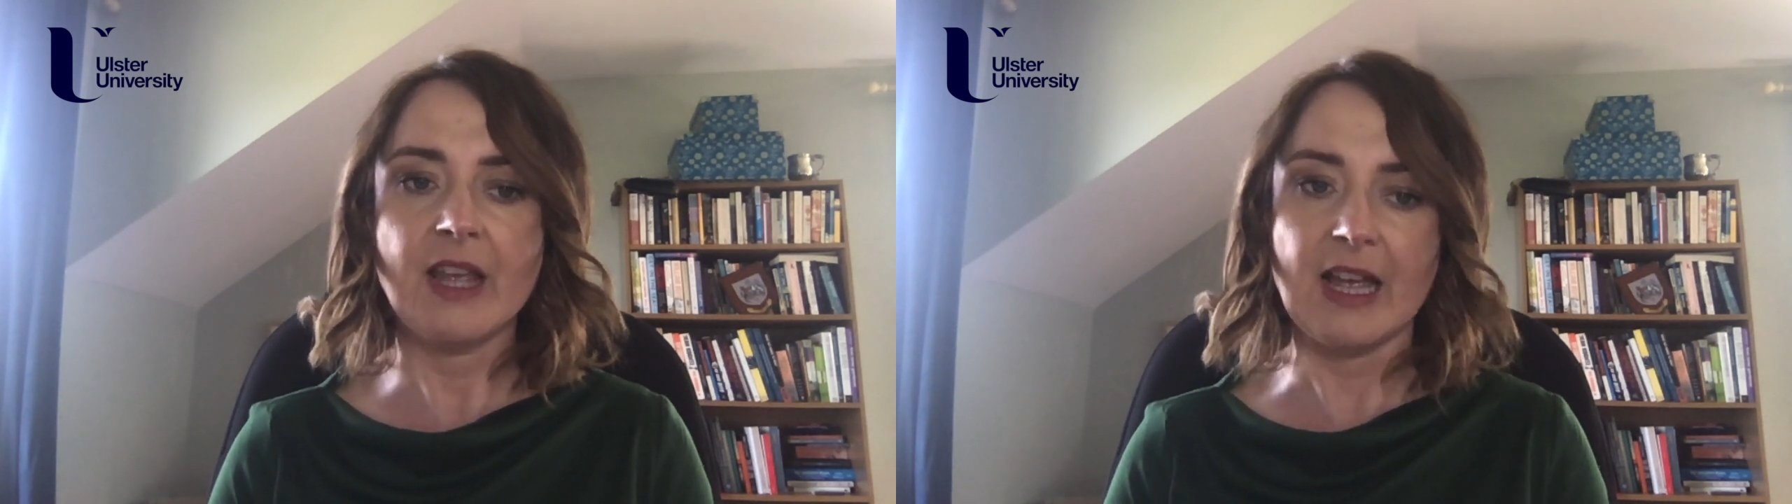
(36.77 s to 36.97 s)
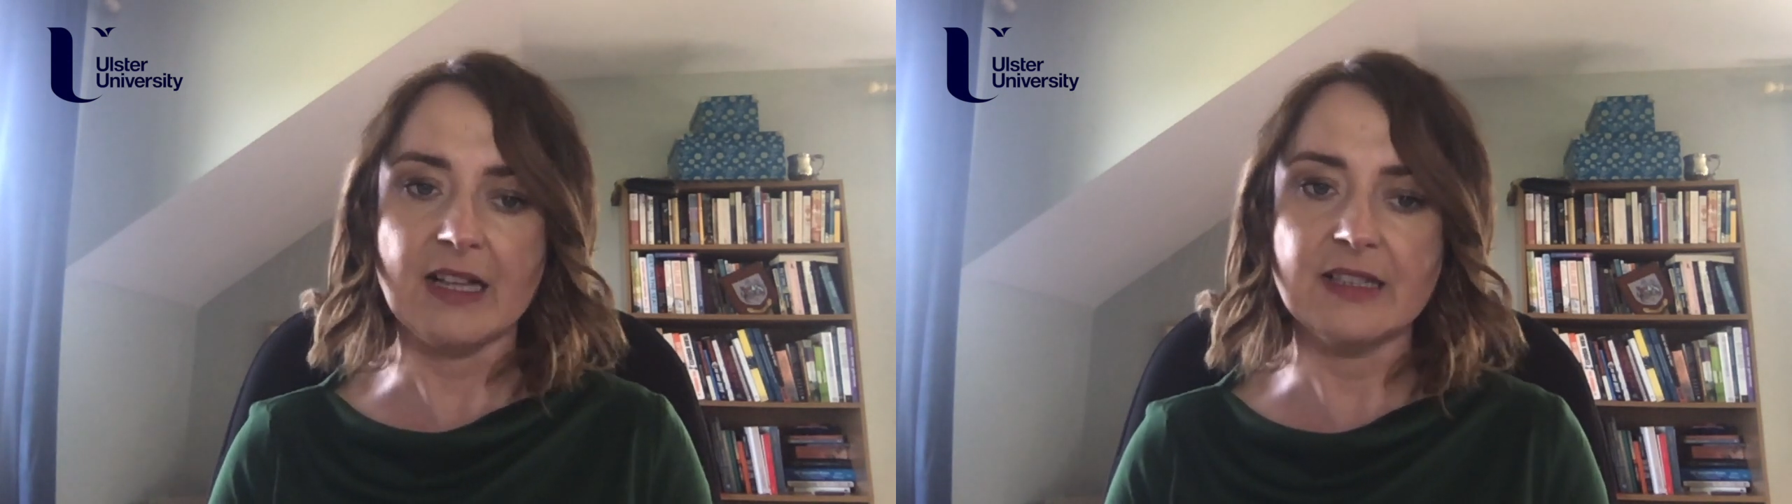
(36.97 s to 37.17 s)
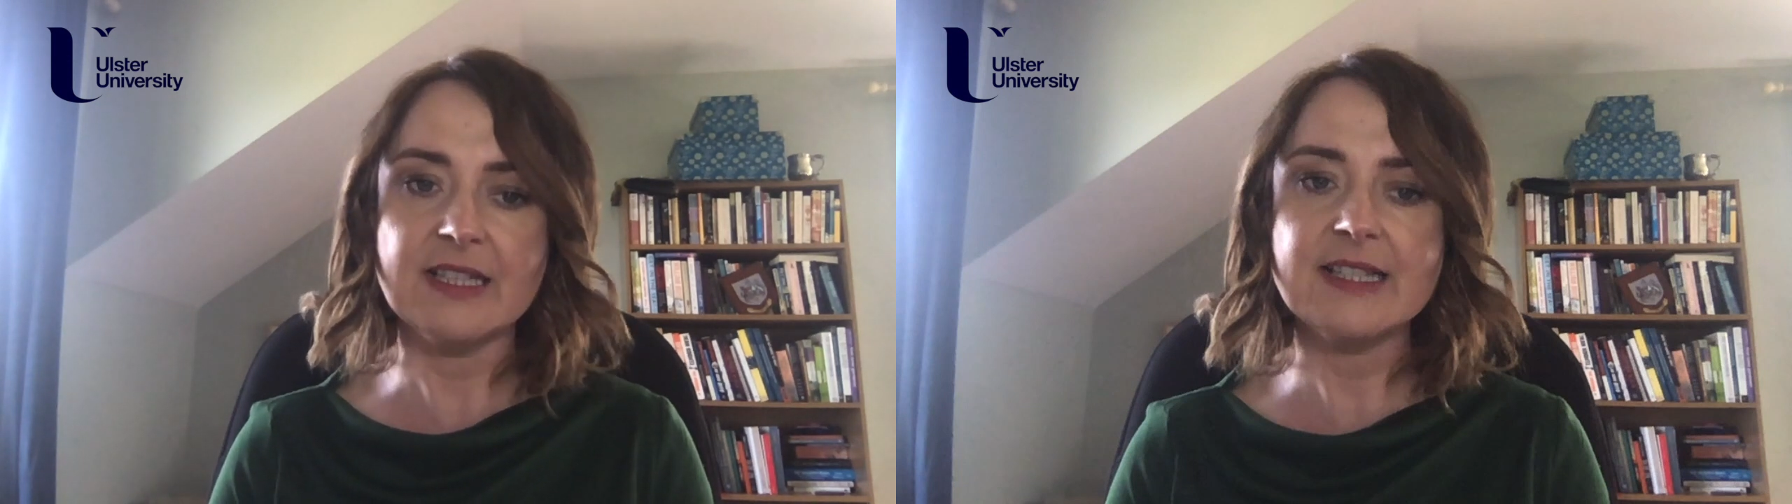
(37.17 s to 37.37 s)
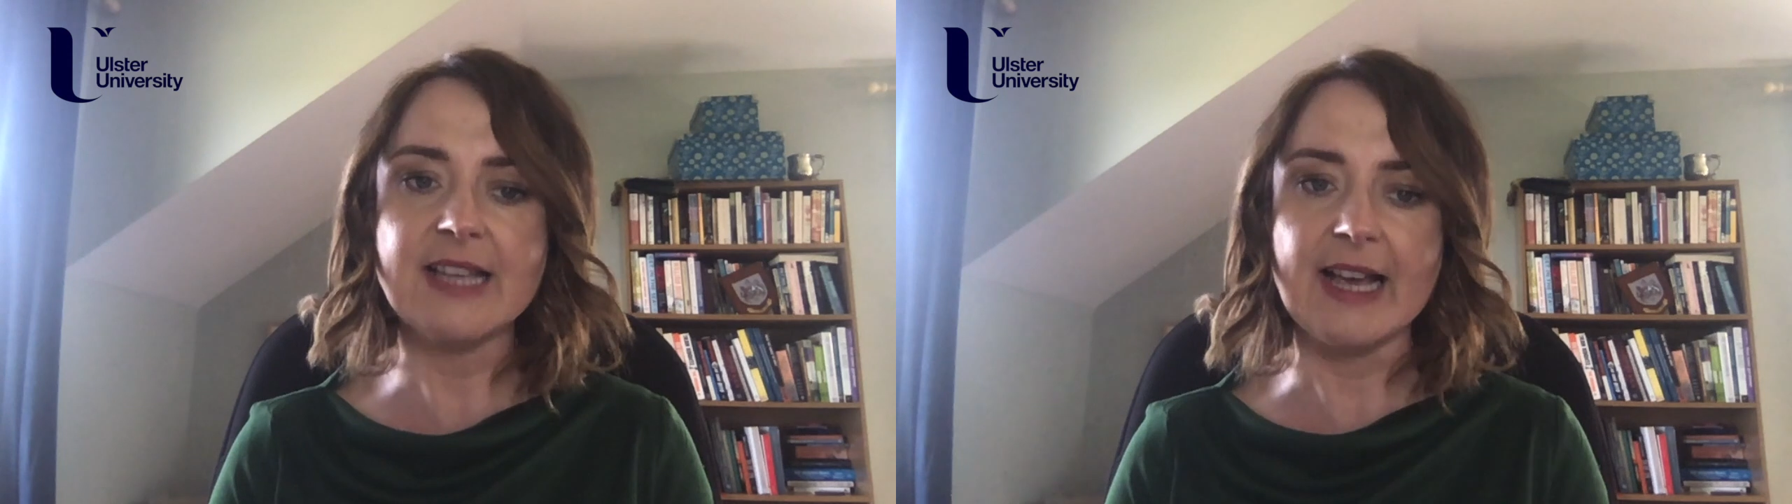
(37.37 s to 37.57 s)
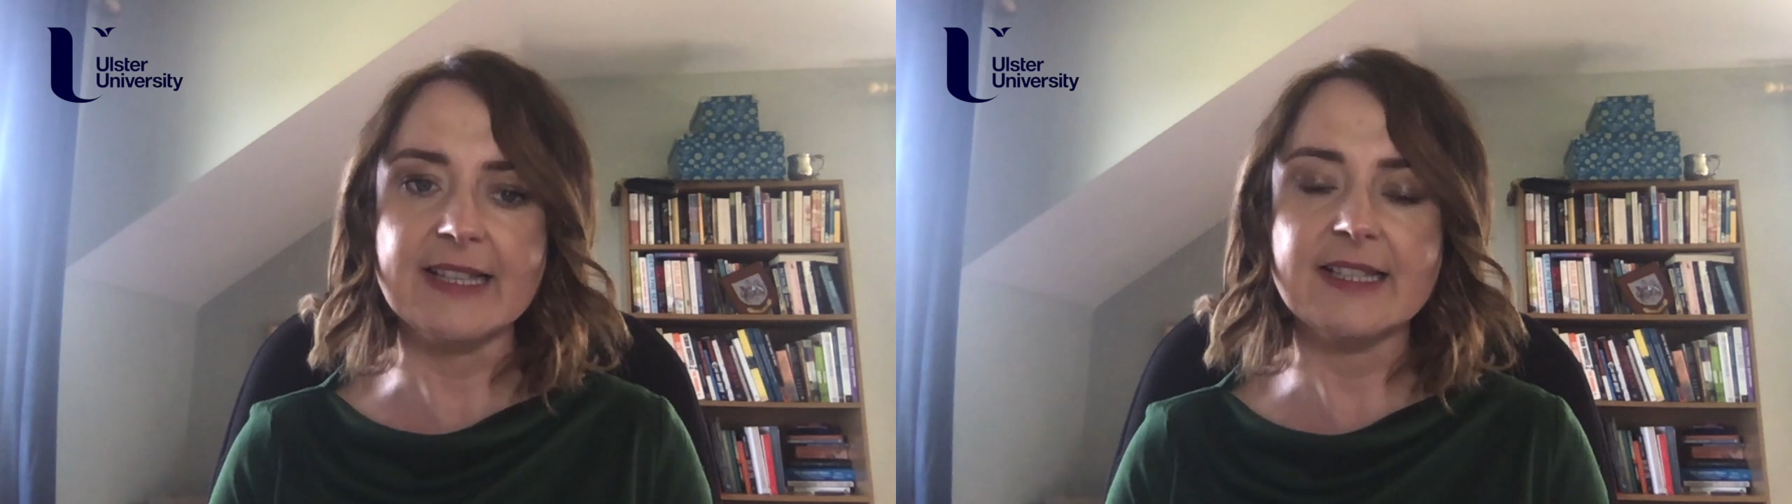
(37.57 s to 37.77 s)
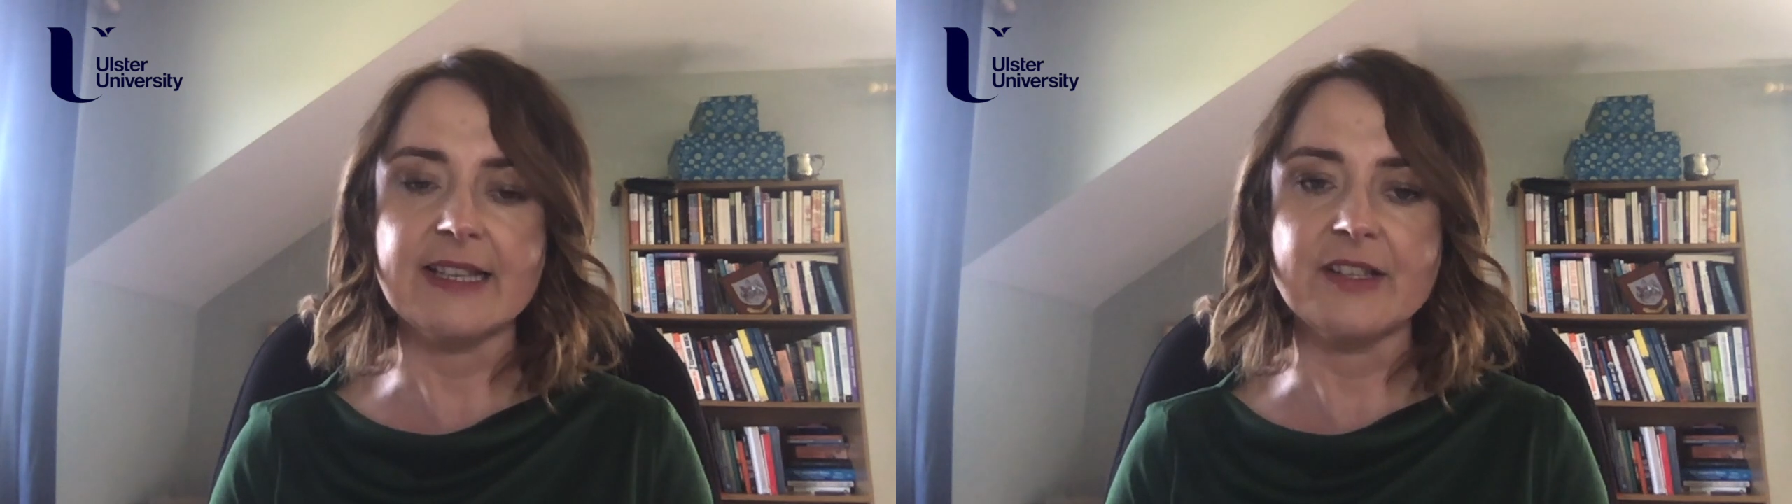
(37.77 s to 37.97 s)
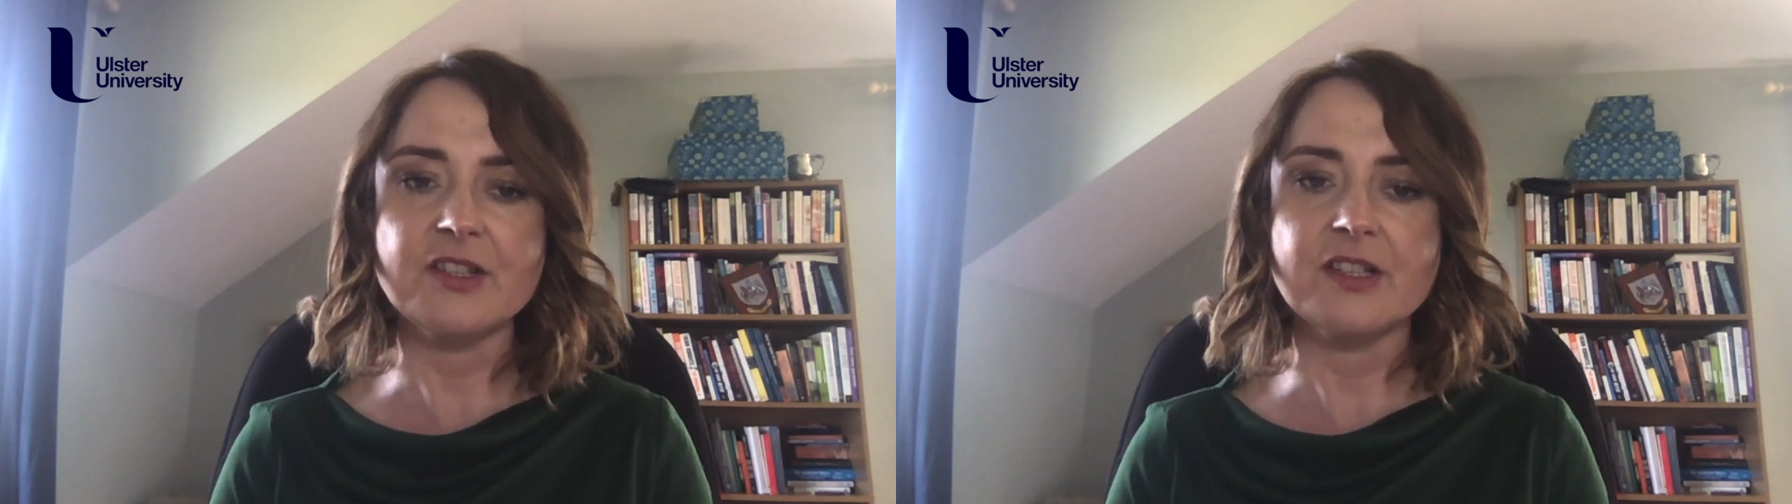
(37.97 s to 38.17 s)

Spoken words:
Illness, isolation,